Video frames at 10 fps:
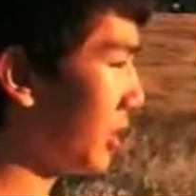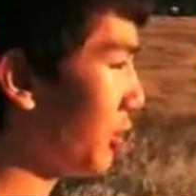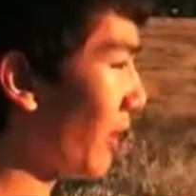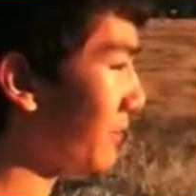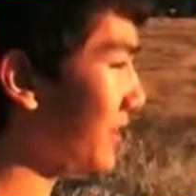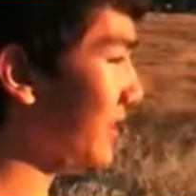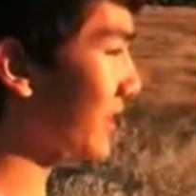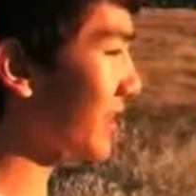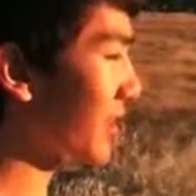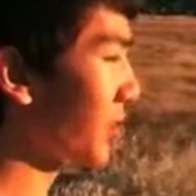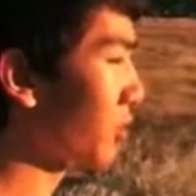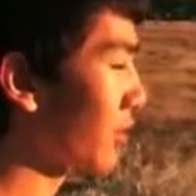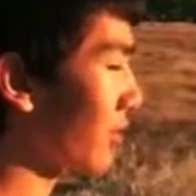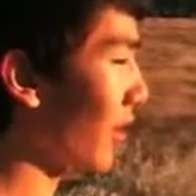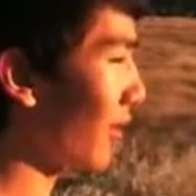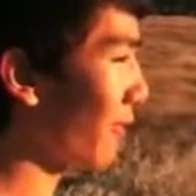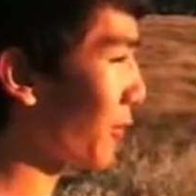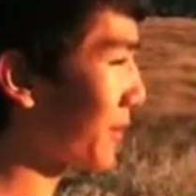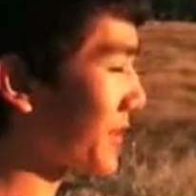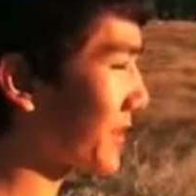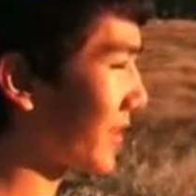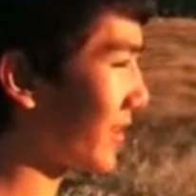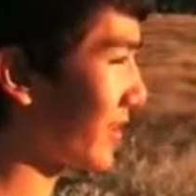You have just said the new law forbids it.